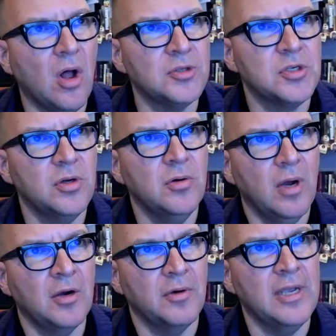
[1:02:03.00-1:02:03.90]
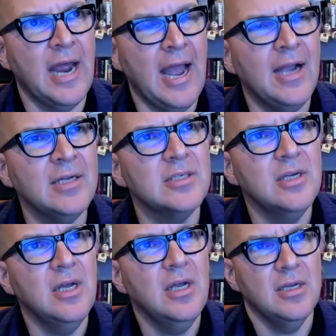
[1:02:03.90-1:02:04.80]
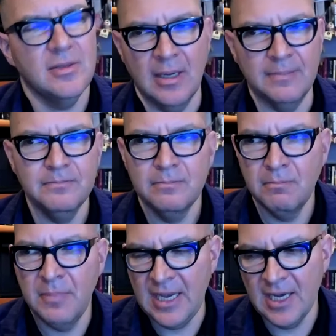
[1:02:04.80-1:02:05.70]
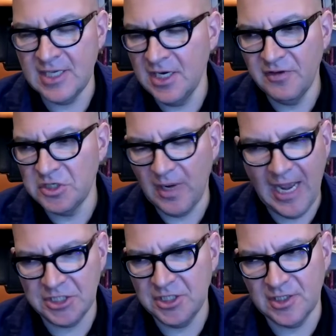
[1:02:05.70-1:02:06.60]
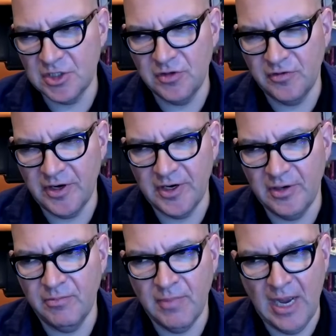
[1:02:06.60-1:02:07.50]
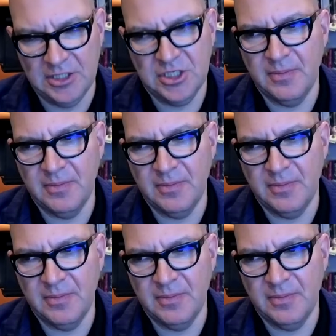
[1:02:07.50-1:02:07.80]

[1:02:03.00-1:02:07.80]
also agree to act, um, because individual action doesn't do very much.